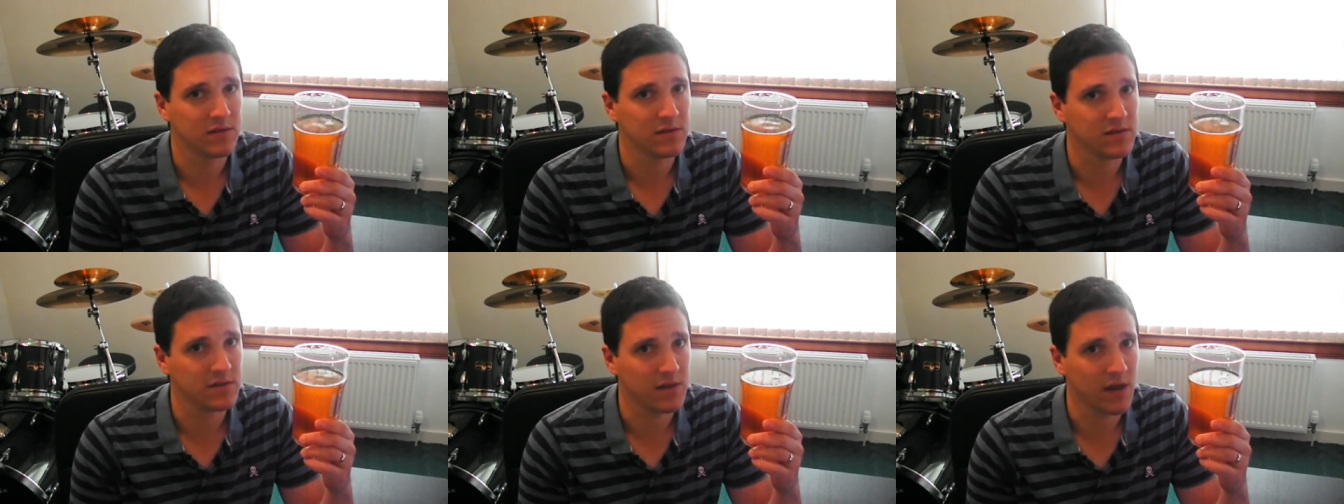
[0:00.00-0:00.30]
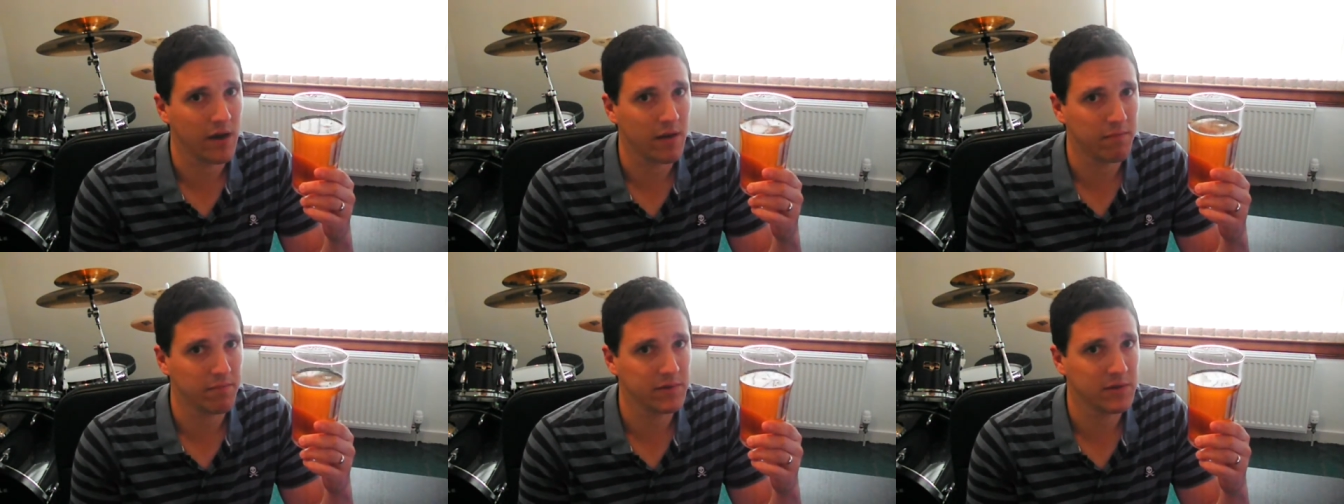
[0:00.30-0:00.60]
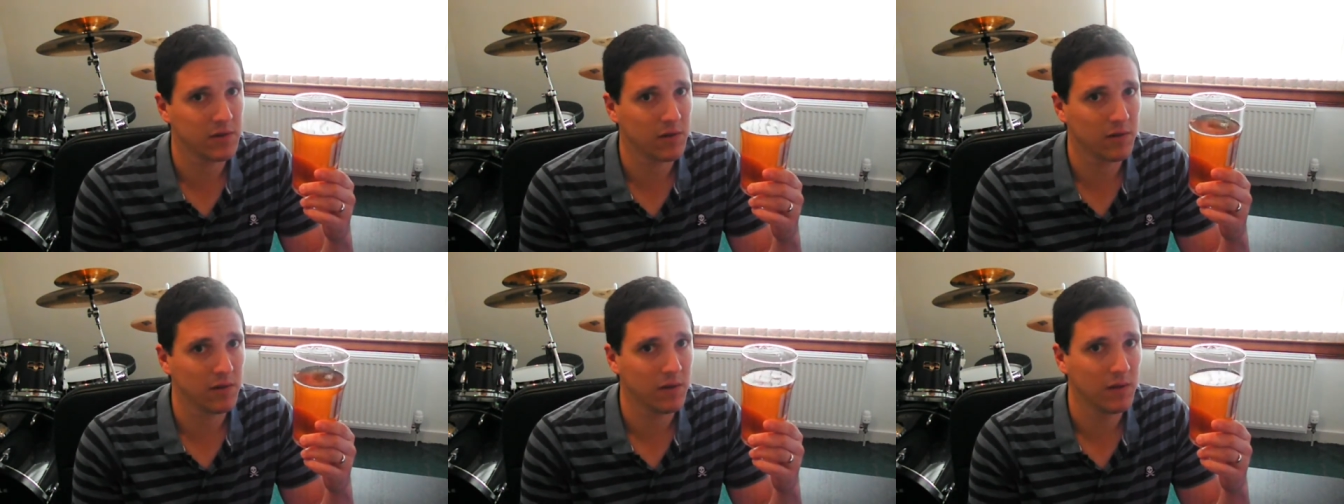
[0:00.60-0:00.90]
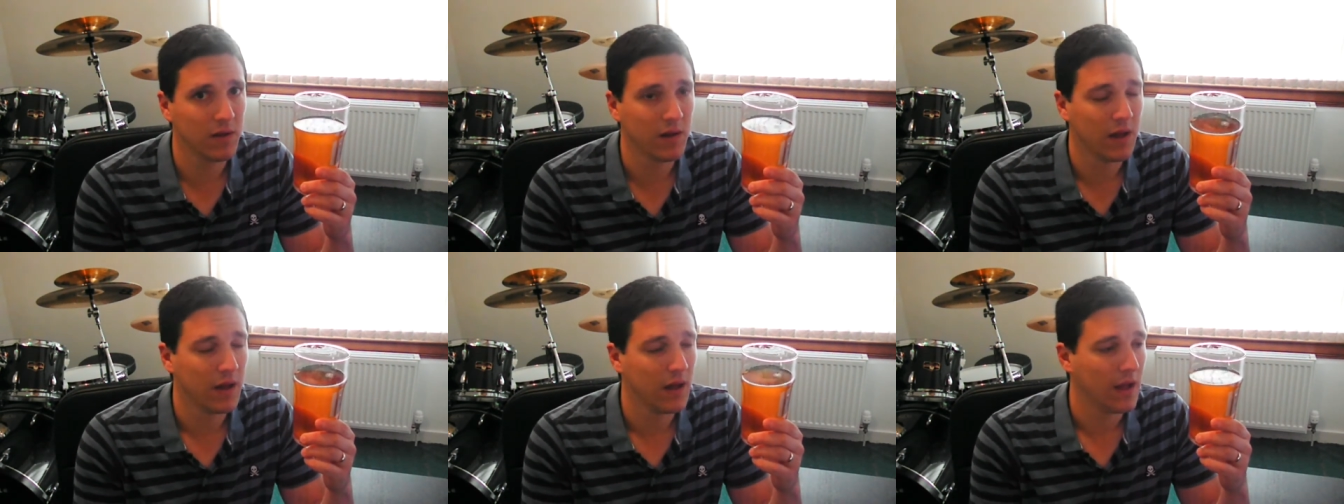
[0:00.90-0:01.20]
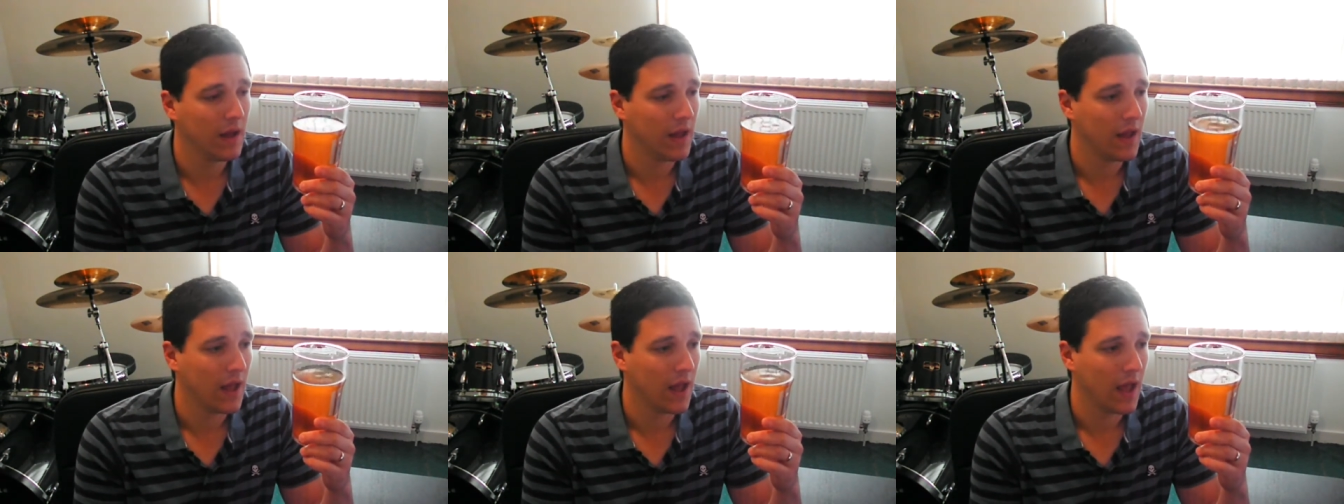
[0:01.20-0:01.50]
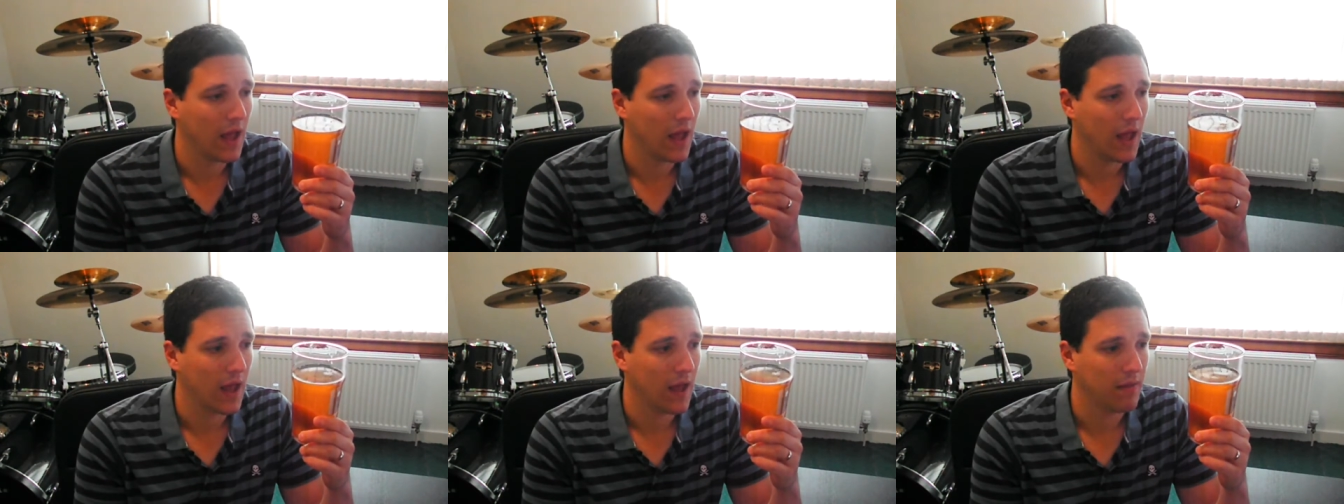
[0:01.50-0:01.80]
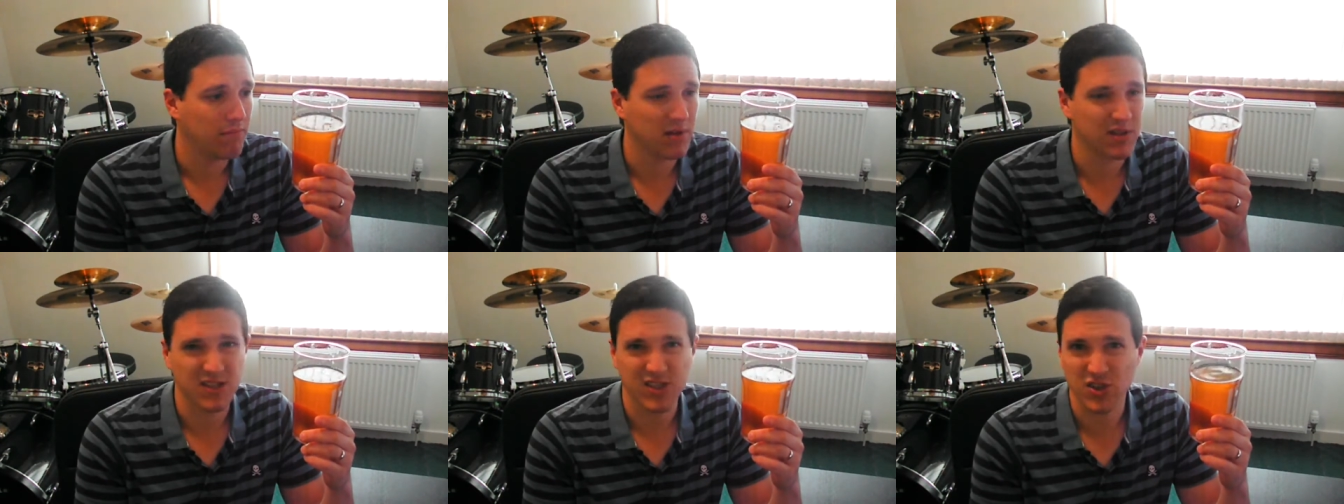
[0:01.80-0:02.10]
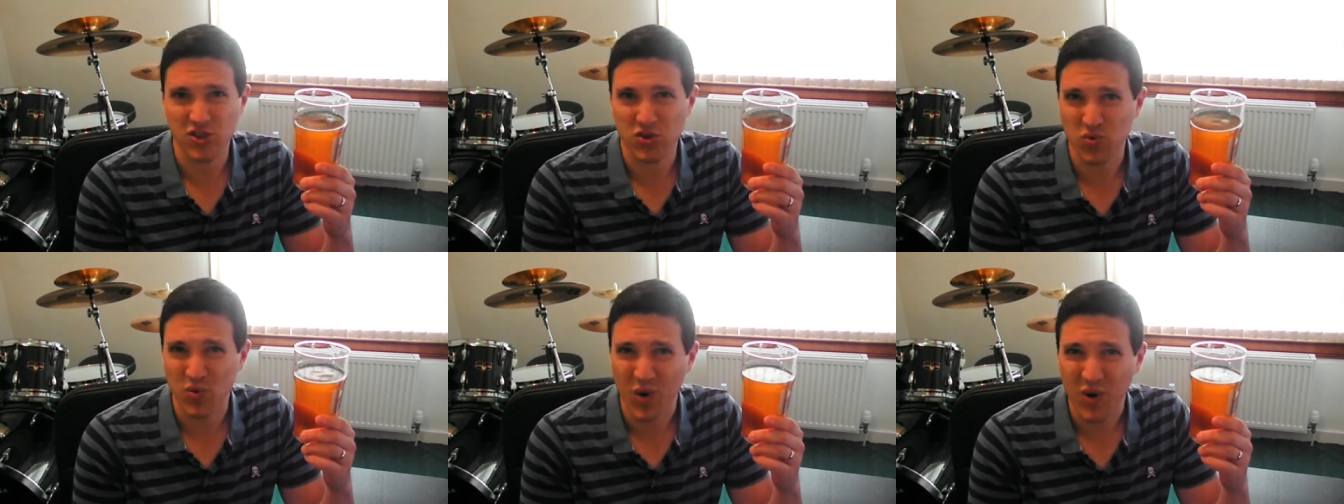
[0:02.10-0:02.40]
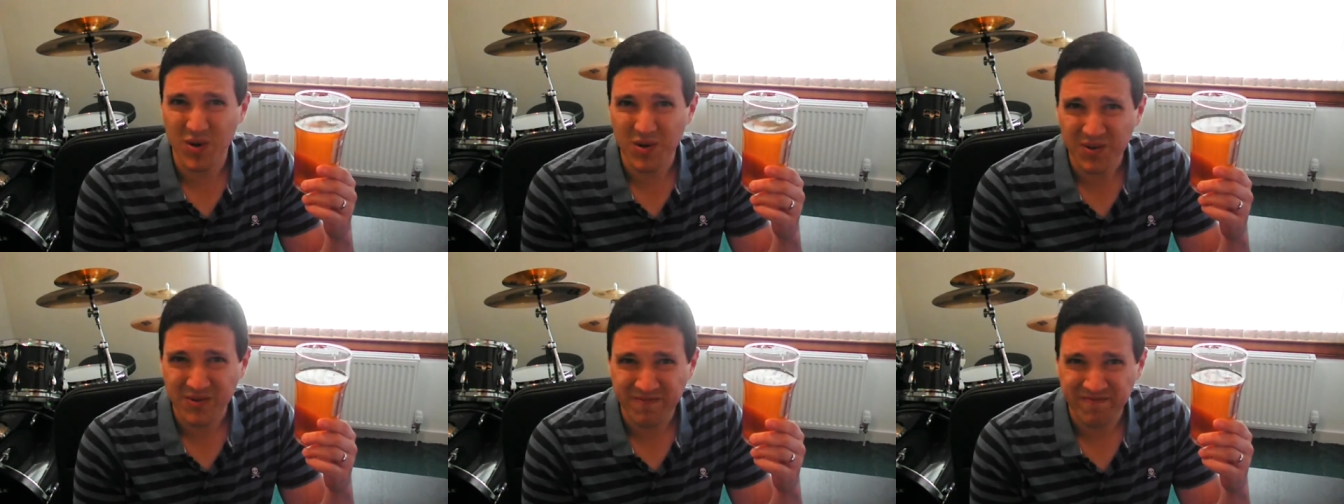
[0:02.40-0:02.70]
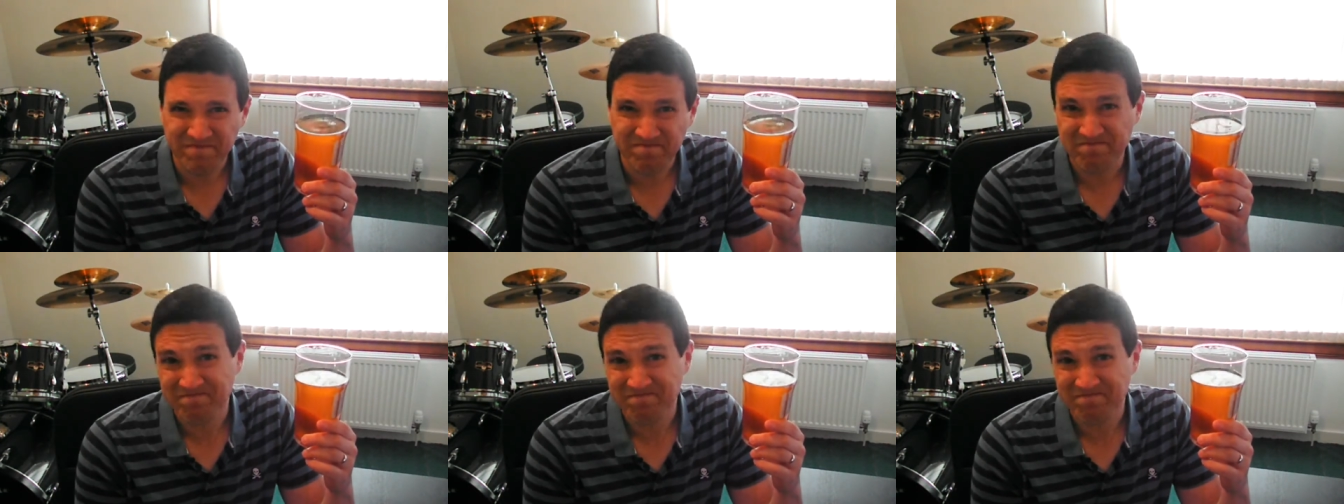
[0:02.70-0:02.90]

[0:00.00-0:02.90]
subtle but strong.